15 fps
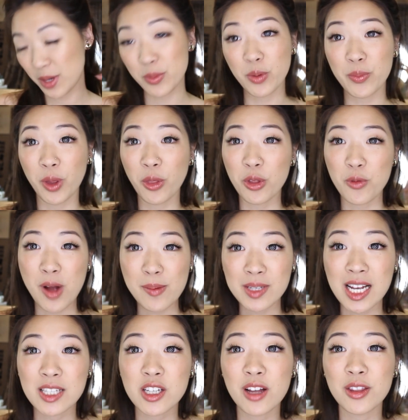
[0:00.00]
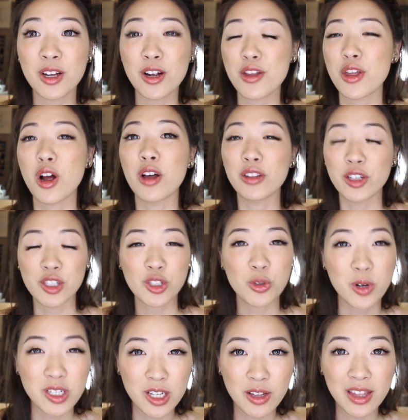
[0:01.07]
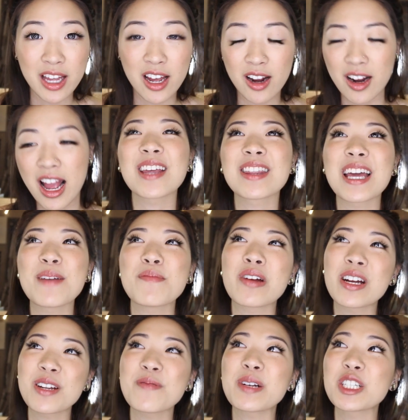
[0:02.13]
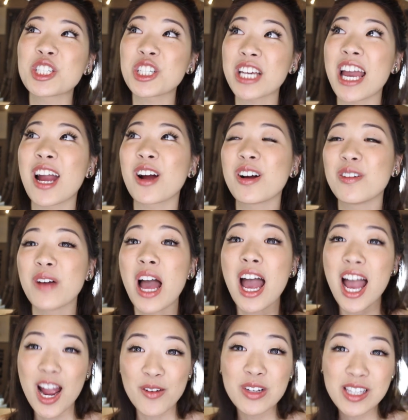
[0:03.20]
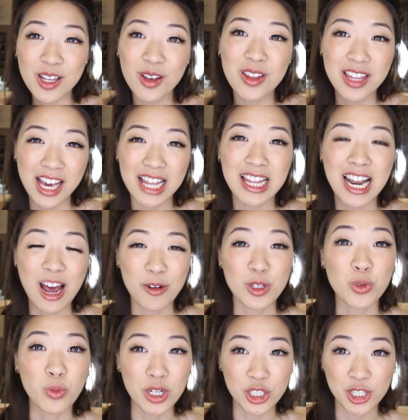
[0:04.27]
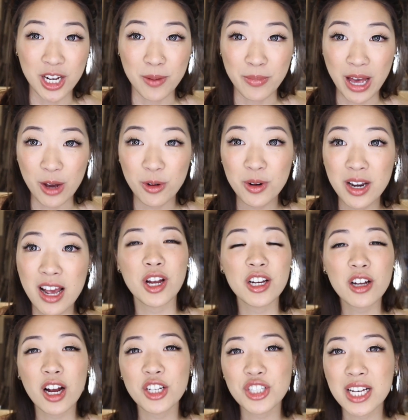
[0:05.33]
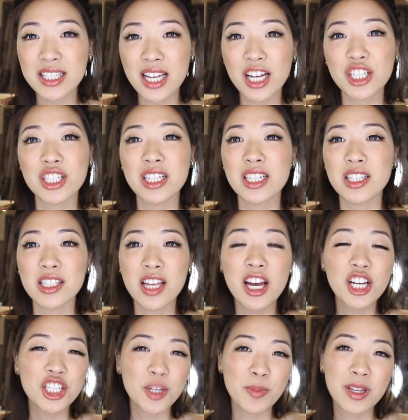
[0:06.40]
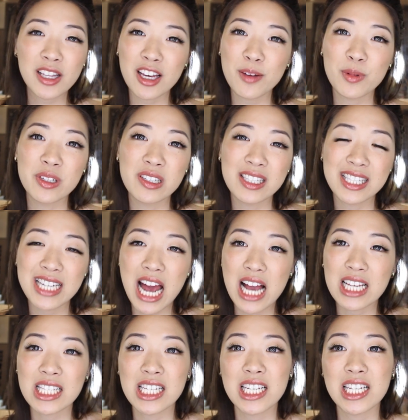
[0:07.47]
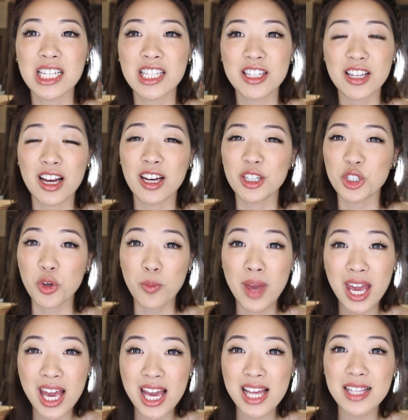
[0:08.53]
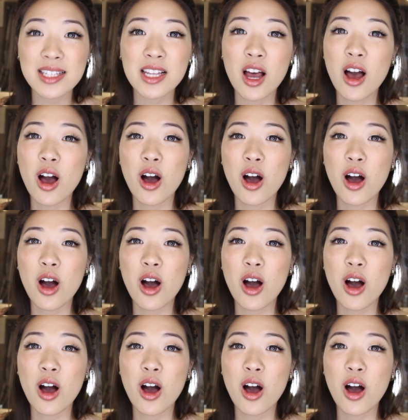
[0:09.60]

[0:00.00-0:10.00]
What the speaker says: People build their websites on there, their online stores on there. They pretty much took care of every single thing that I was wondering about. Credit card transactions, shipping labels, taxes, domains.